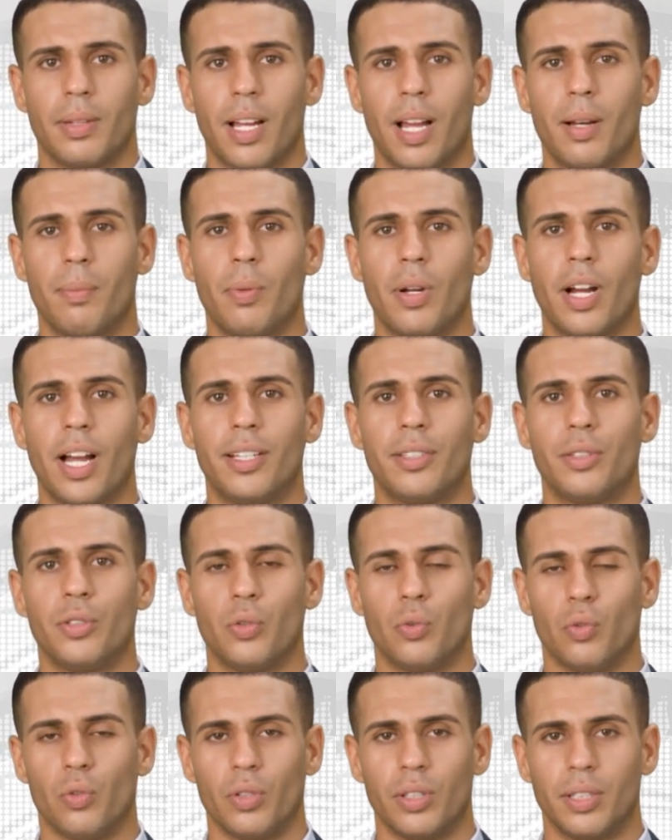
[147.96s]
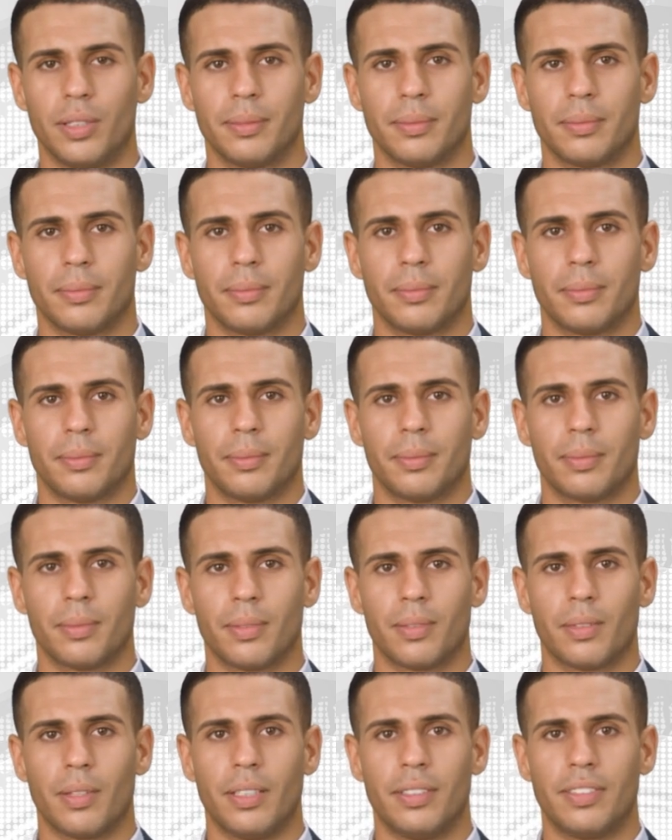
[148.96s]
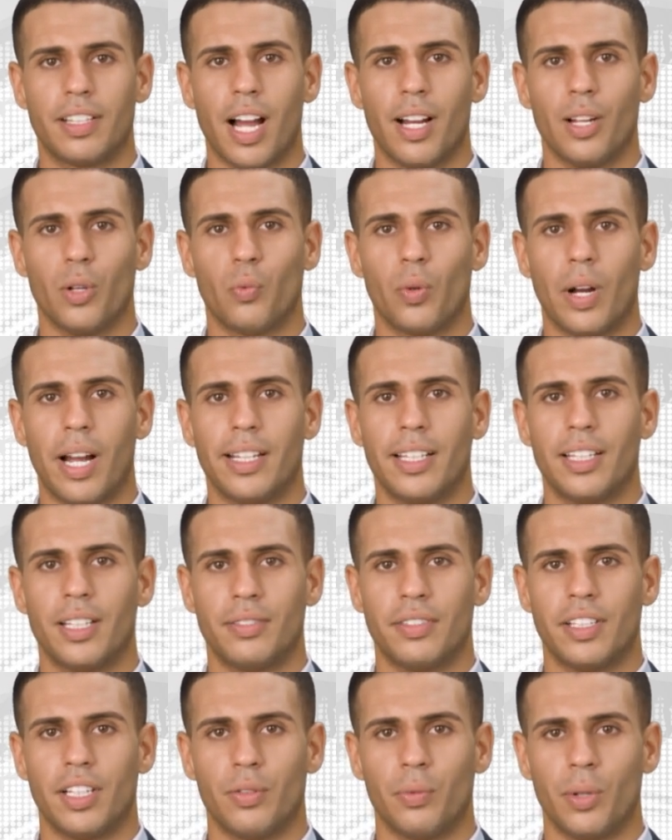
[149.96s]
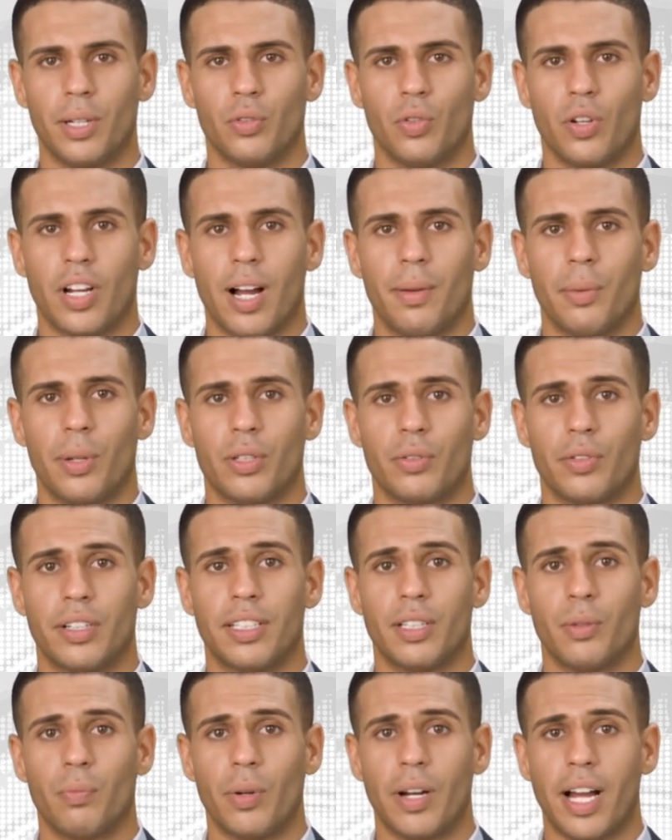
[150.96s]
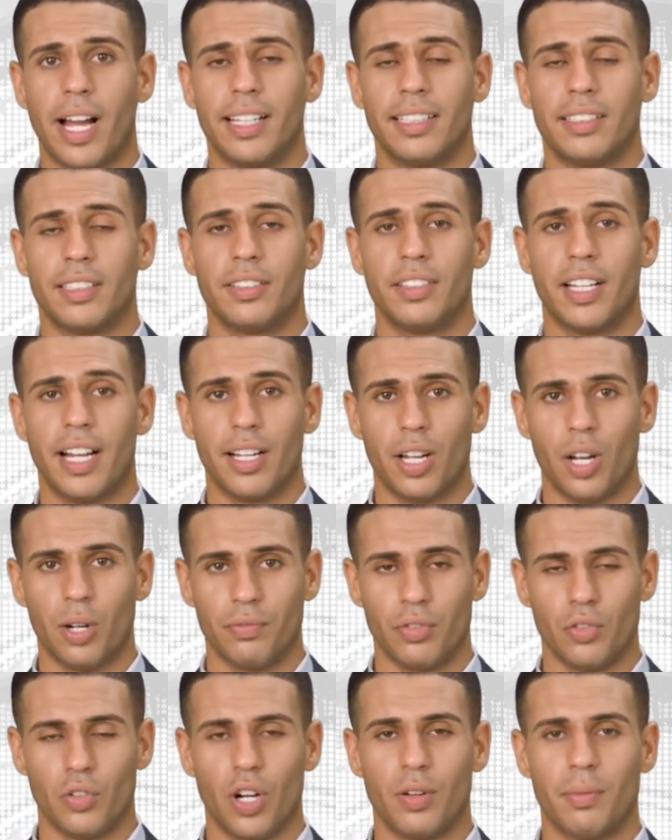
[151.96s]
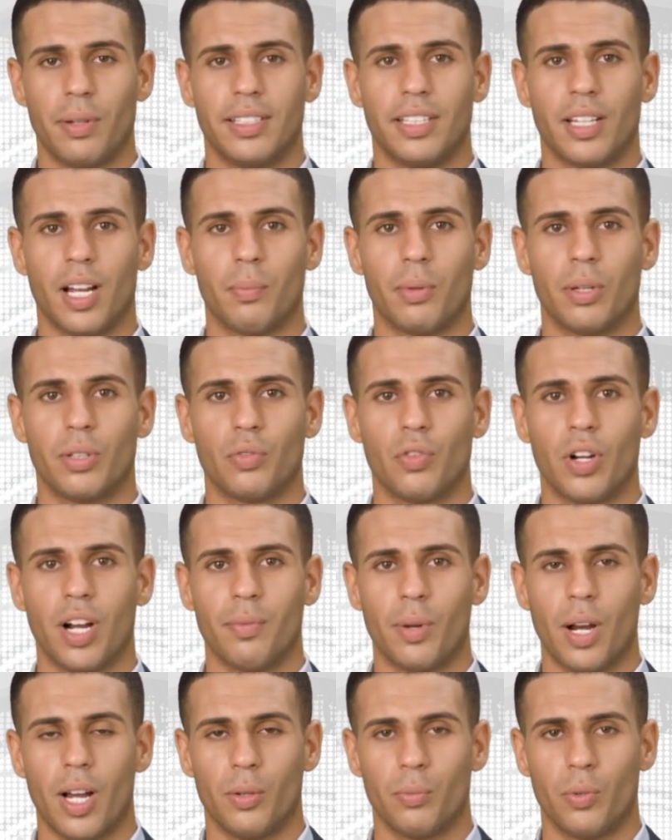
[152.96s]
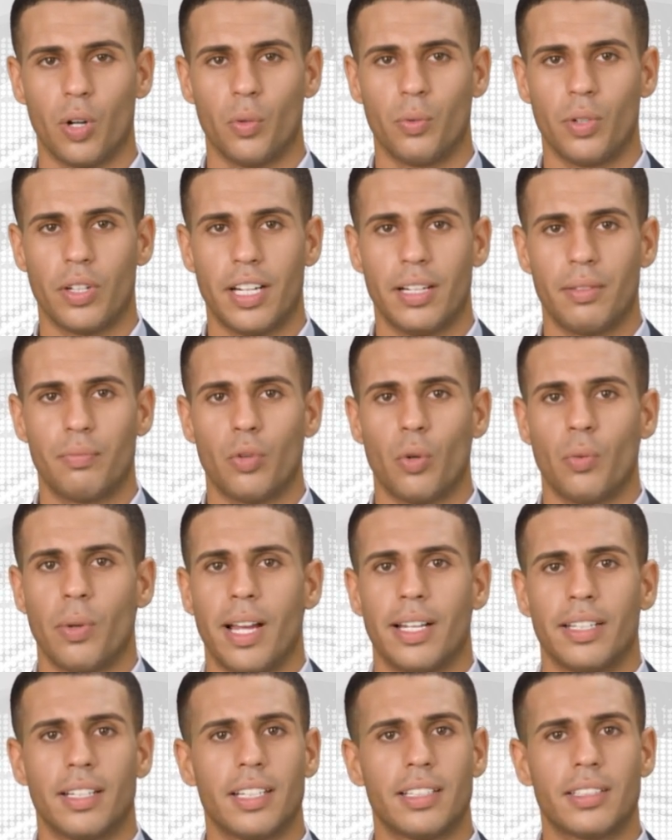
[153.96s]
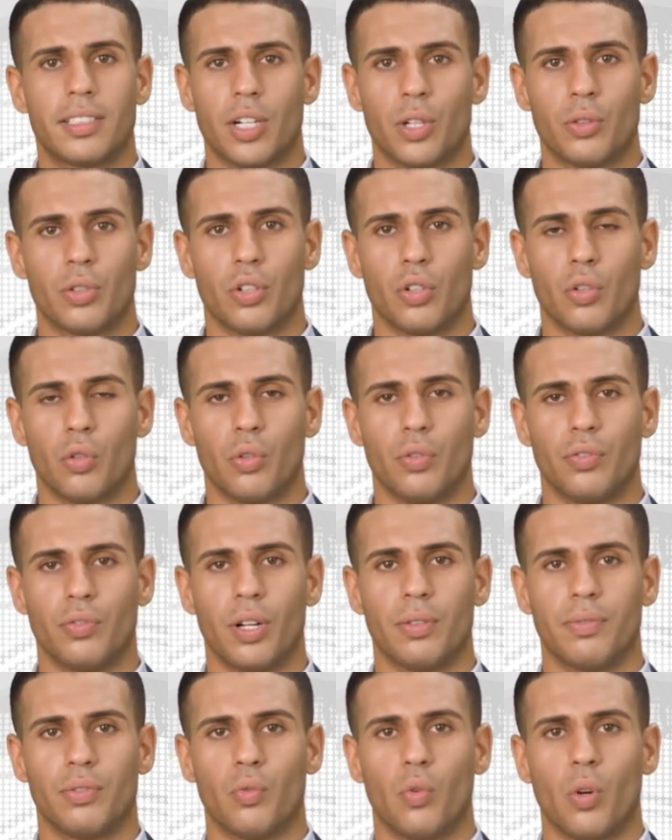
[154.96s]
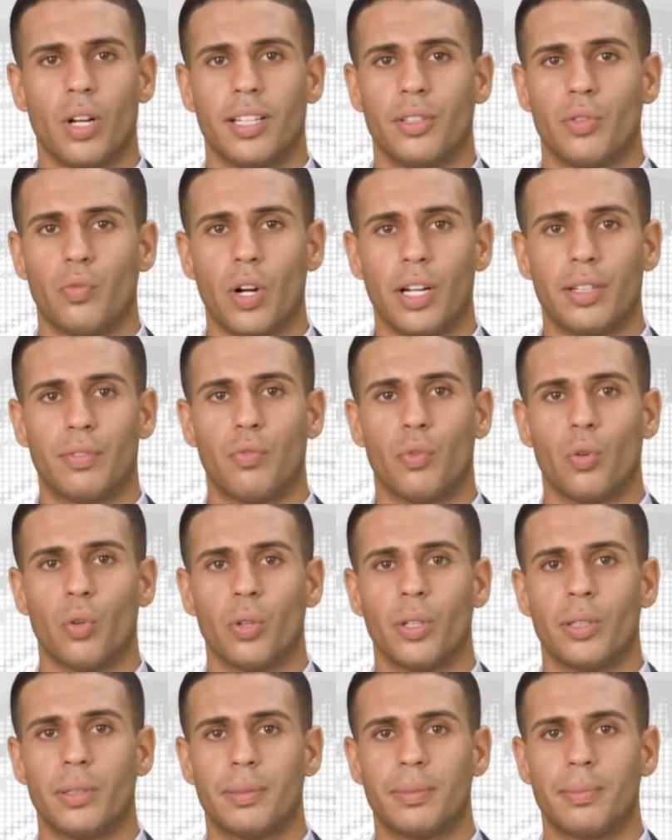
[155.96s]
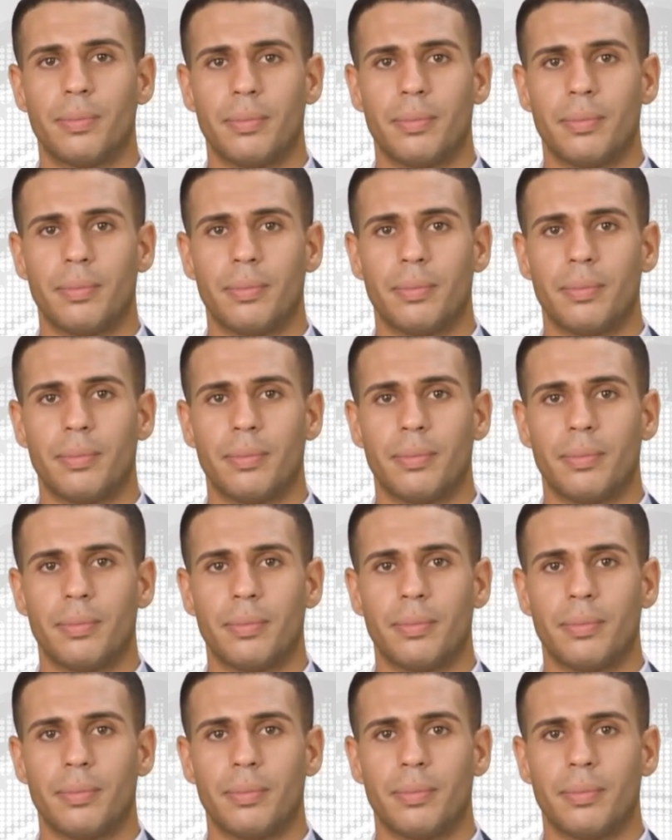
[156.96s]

In plant news, Sinopec Yangzi Petrochemical is in plans to take off-stream its number 3 polypropylene for maintenance on June 5, 2024.